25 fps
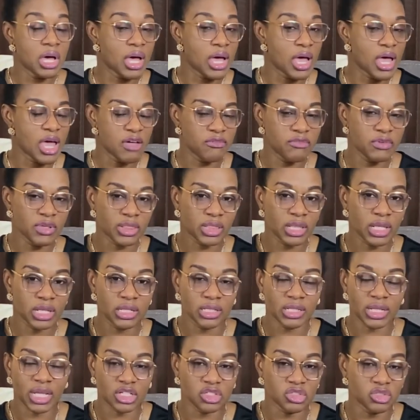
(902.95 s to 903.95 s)
everything
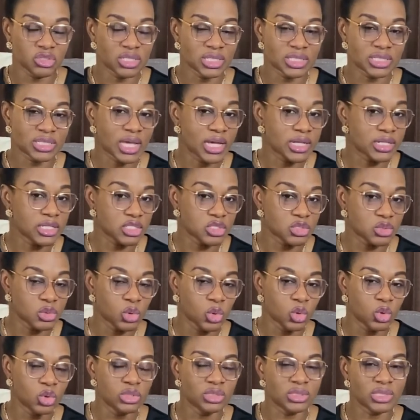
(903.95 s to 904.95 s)
that you decide is
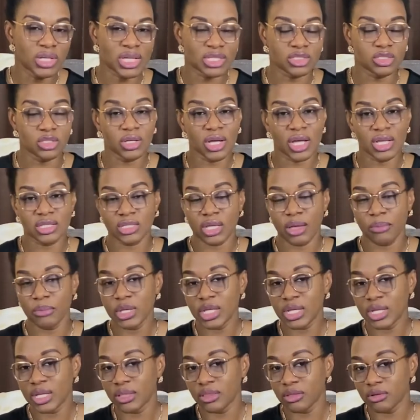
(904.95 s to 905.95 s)
good as long as you're
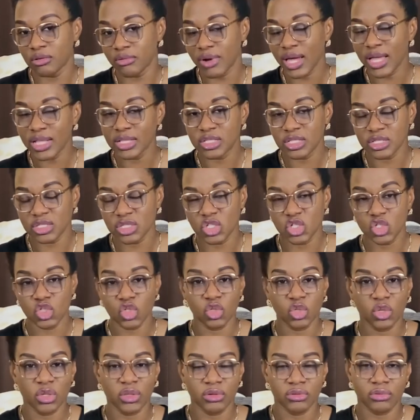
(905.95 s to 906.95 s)
making the right decision
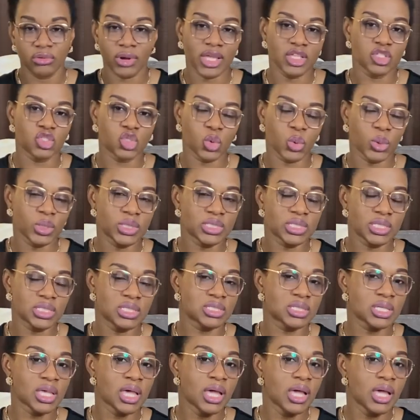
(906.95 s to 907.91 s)
or the right choices.